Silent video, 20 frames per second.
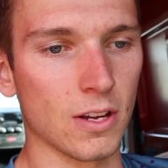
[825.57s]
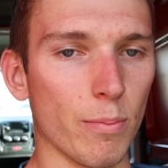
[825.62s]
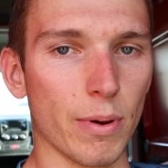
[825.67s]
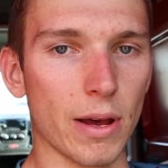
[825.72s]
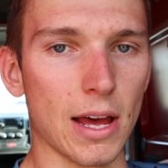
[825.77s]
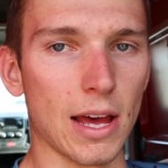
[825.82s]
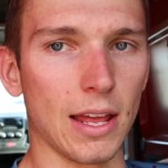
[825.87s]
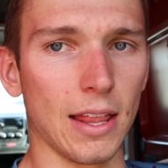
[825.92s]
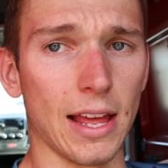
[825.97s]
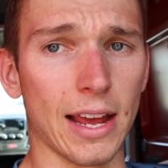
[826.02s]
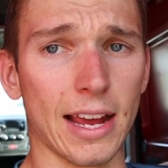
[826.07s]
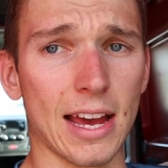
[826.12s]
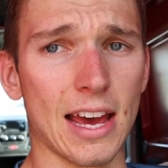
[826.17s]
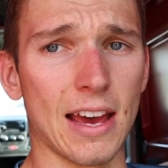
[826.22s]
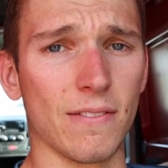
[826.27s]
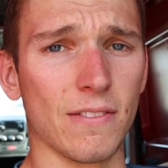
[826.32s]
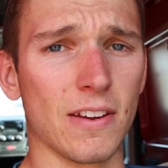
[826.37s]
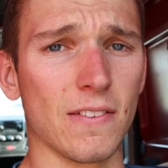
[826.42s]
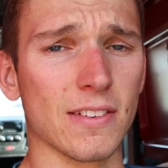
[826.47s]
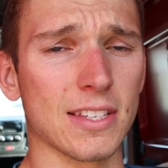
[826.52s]
but like I
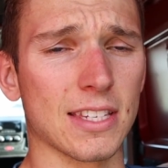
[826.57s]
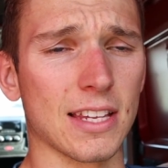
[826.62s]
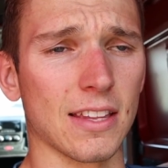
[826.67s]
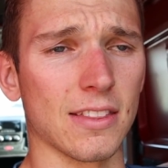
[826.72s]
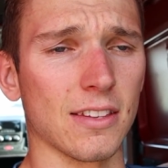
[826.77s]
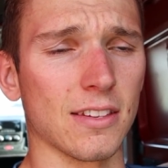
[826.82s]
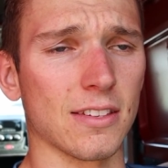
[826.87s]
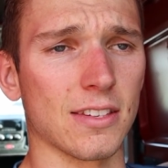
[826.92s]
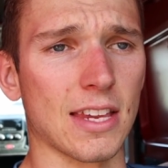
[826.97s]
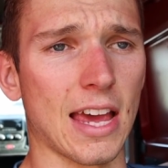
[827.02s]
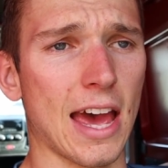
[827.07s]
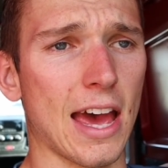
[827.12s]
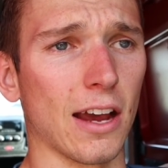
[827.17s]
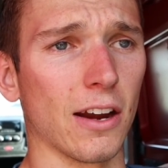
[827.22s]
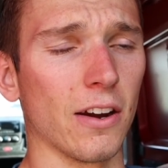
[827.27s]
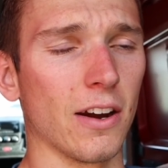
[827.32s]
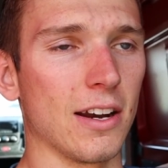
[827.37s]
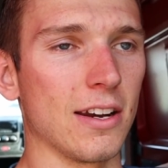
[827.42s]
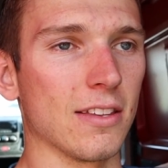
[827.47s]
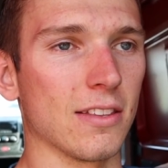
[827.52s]
haven't even set the
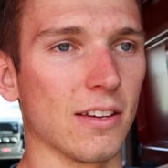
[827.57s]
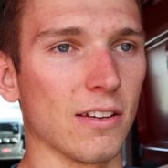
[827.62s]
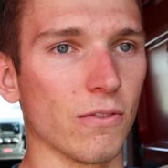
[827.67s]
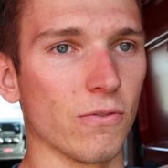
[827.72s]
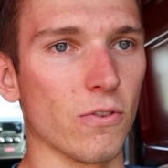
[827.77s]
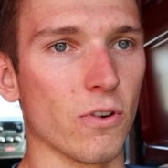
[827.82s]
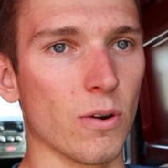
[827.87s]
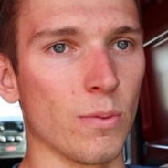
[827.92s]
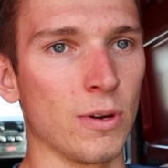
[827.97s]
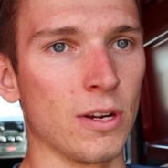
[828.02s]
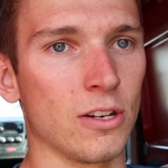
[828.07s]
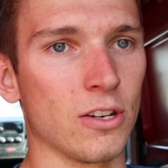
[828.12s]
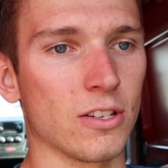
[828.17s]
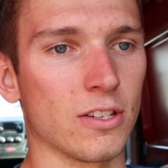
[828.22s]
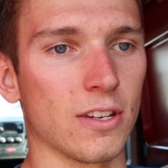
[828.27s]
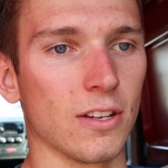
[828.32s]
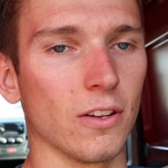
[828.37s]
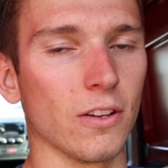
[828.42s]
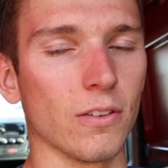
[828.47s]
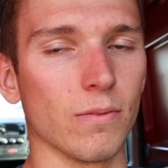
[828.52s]
sag or anything for me, just
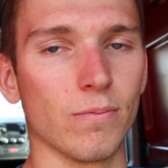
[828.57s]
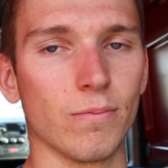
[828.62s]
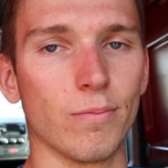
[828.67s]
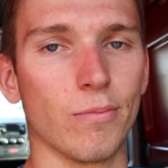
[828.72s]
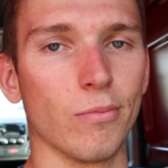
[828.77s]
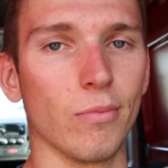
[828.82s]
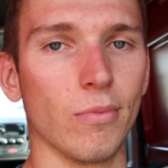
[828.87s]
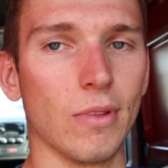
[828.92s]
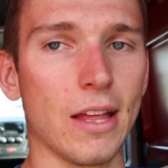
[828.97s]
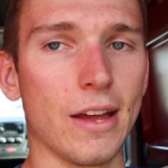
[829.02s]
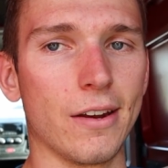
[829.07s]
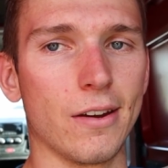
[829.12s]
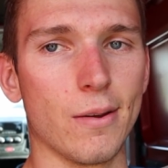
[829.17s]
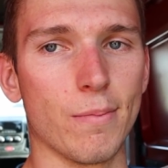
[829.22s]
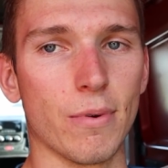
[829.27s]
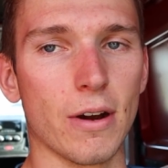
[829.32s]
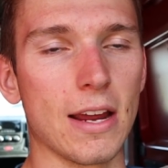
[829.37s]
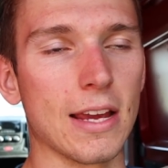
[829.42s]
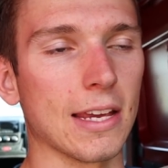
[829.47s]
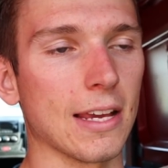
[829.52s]
still letting
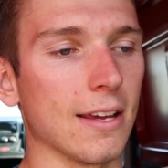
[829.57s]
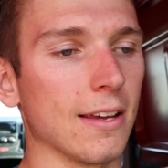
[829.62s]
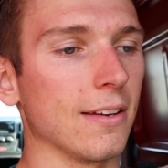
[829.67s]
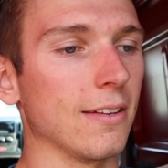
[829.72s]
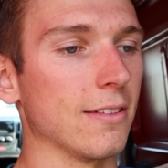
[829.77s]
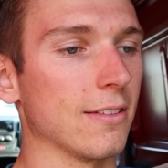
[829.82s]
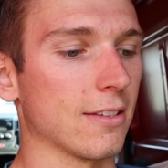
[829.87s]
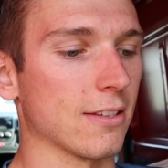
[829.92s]
it break in.